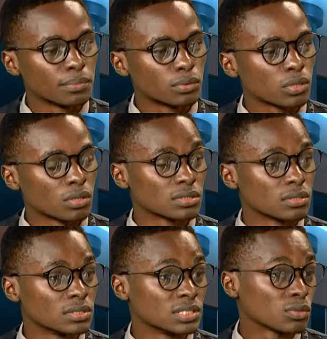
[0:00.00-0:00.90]
Bolt also
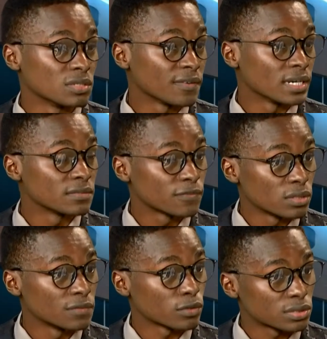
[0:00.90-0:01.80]
got disqualified
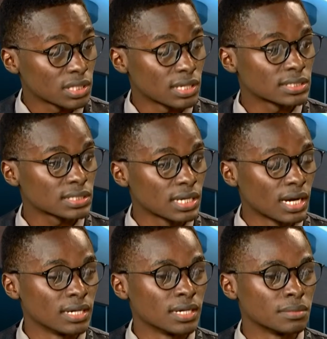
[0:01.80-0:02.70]
for a false start,
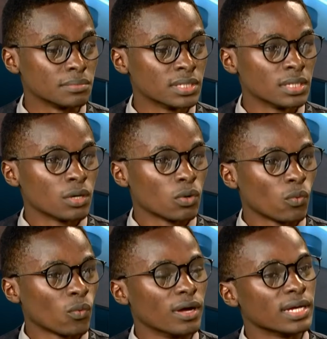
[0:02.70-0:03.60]
and
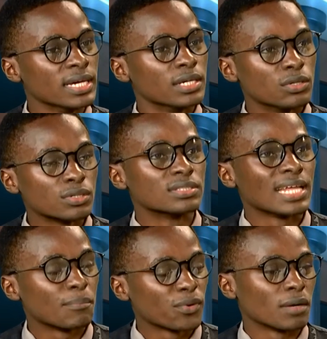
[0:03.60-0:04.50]

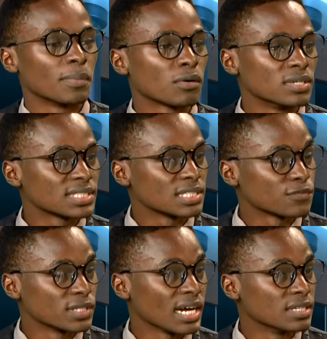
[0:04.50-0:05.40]
that brought about concerns
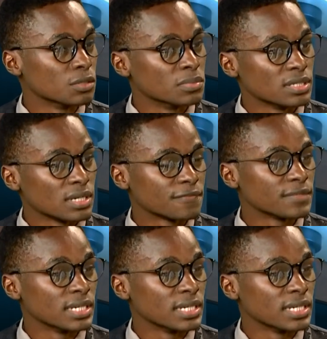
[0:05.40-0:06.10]
for the IAAF.